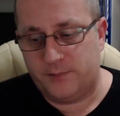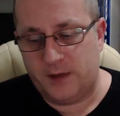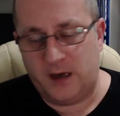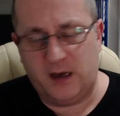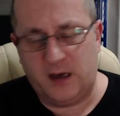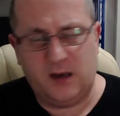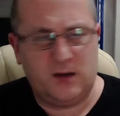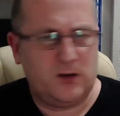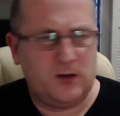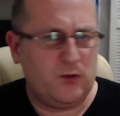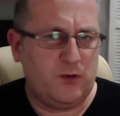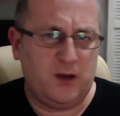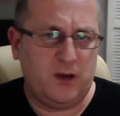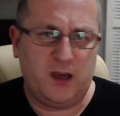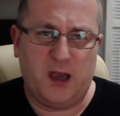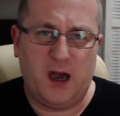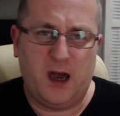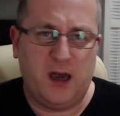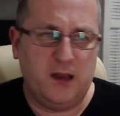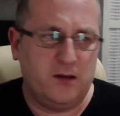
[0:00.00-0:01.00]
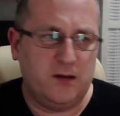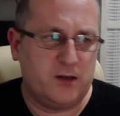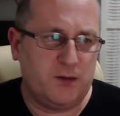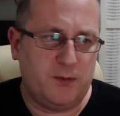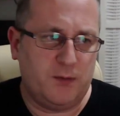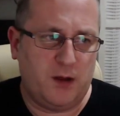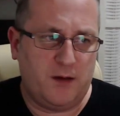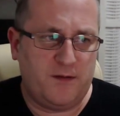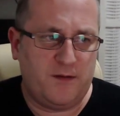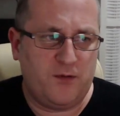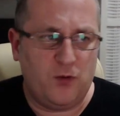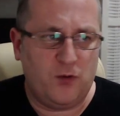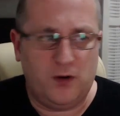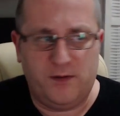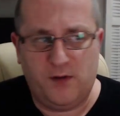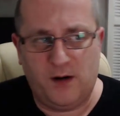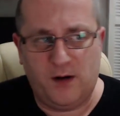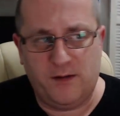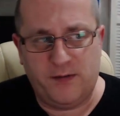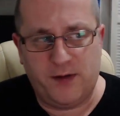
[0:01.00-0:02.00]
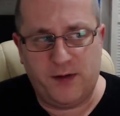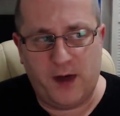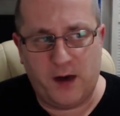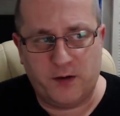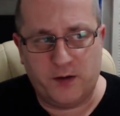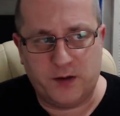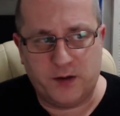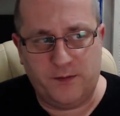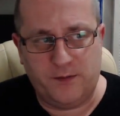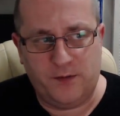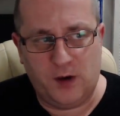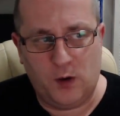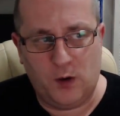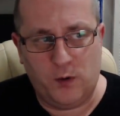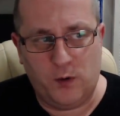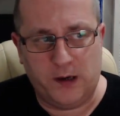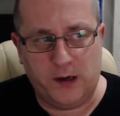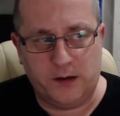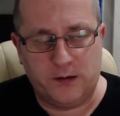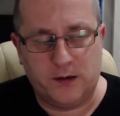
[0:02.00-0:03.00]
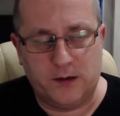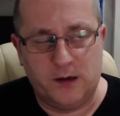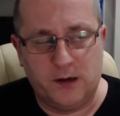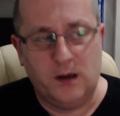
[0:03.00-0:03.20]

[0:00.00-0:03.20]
It's already gained something like 45,000 viewings.